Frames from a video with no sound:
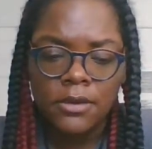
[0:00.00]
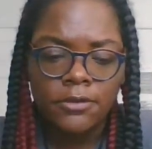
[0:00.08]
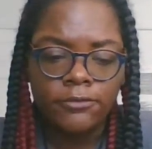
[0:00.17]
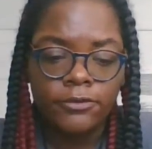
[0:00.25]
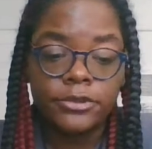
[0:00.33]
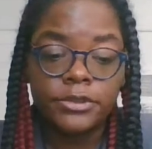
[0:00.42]

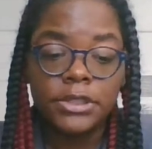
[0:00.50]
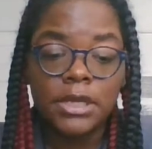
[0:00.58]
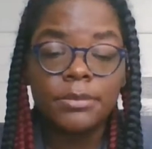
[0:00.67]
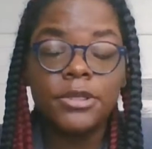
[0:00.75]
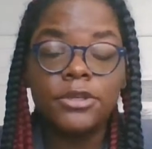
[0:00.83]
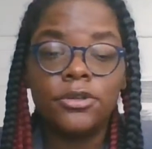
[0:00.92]
For
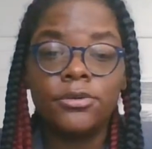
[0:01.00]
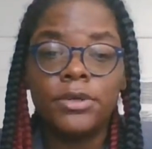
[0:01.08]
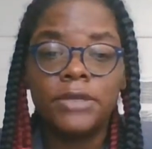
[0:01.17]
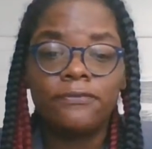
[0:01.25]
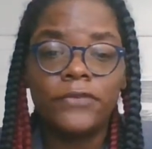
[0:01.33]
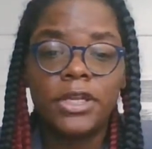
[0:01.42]
some of you,
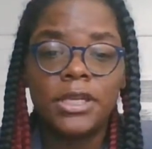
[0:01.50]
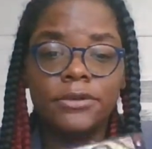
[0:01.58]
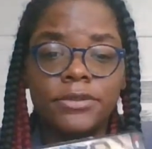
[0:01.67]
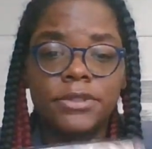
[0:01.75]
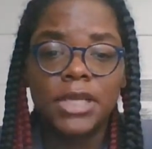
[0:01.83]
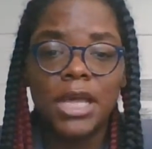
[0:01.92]
it fell
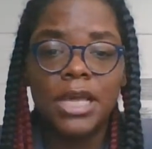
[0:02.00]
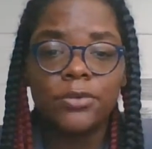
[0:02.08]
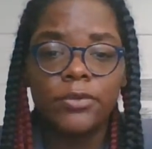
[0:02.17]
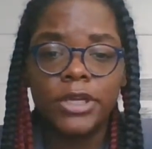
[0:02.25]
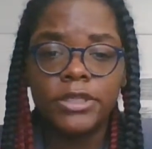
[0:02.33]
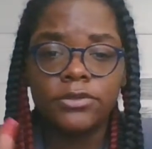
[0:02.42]
out
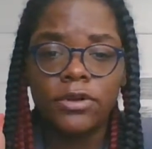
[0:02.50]
sideways,